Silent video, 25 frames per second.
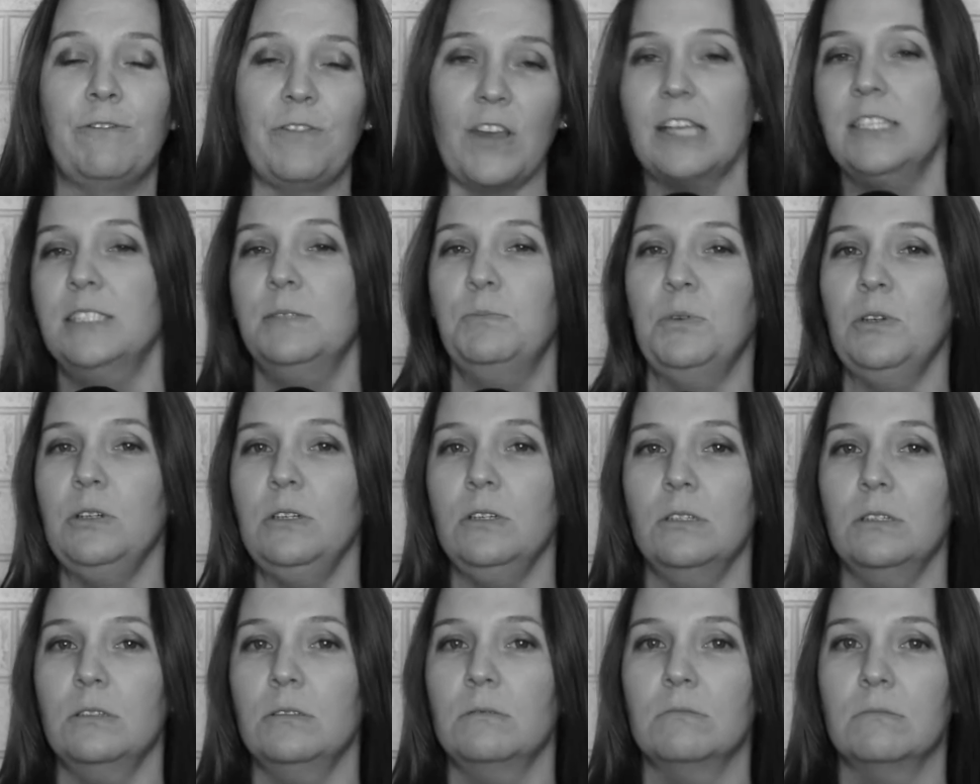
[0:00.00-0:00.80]

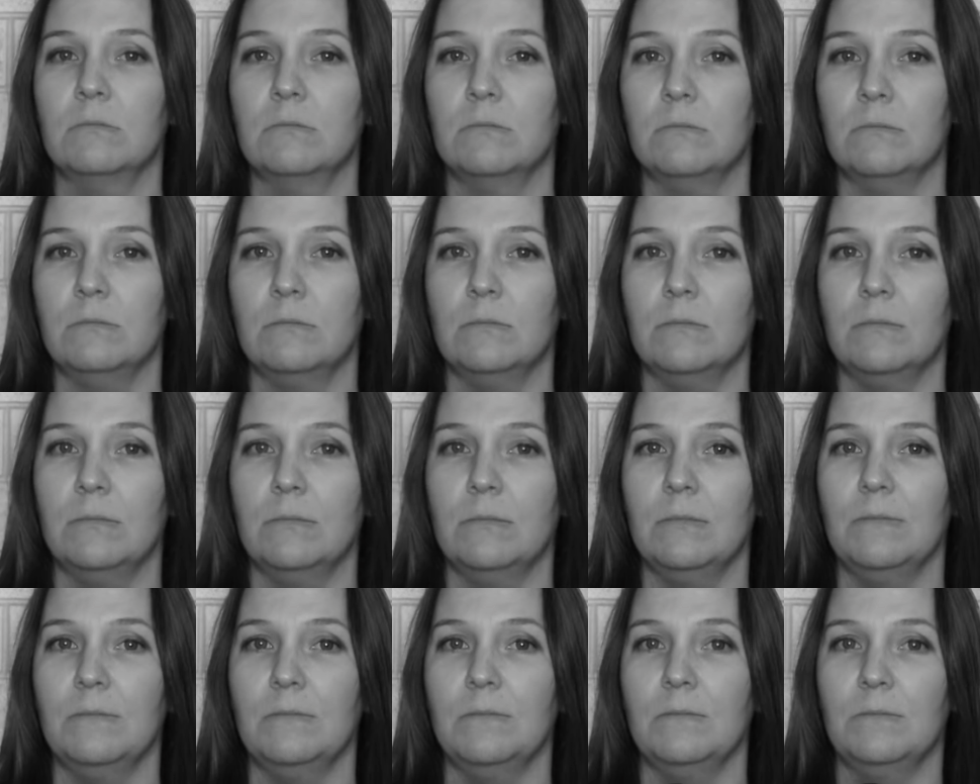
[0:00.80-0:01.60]
Facebook,
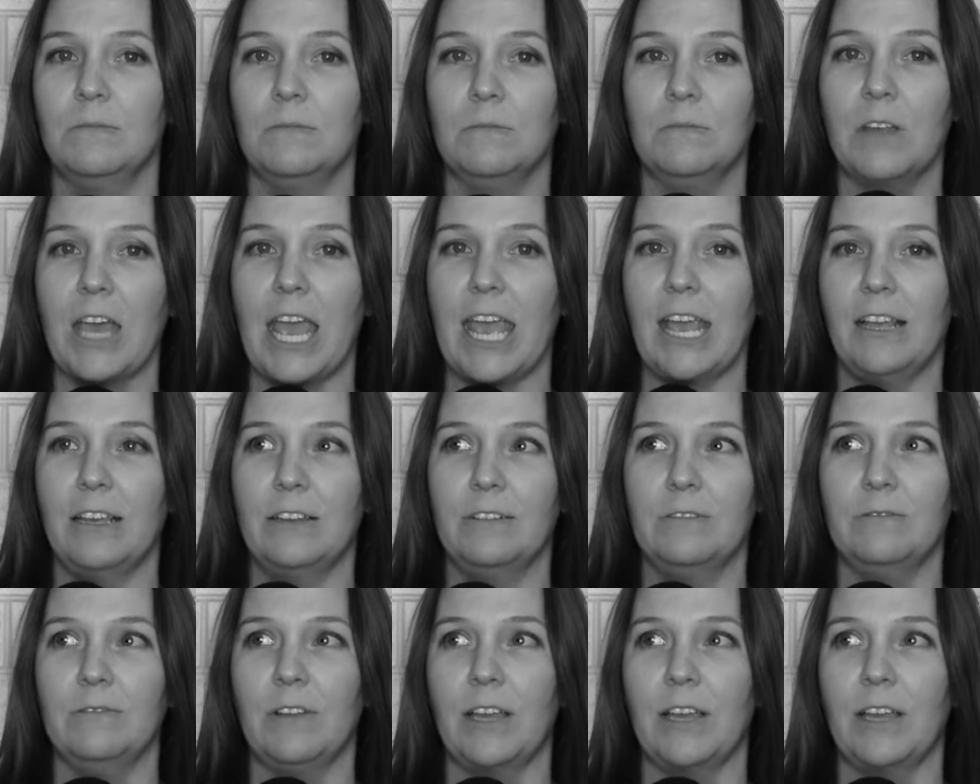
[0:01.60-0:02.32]
like,